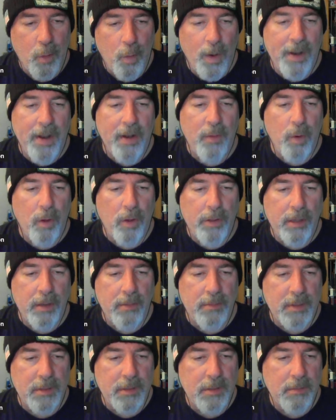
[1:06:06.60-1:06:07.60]
Quinnen
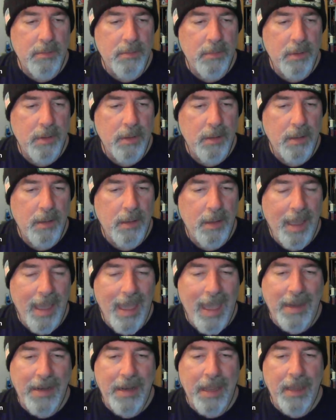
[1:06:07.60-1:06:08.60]
Williams,
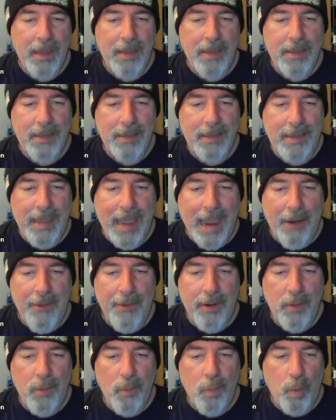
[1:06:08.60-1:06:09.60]
and
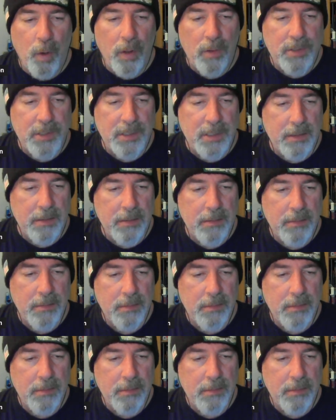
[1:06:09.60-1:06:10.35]
Garrett Wilson.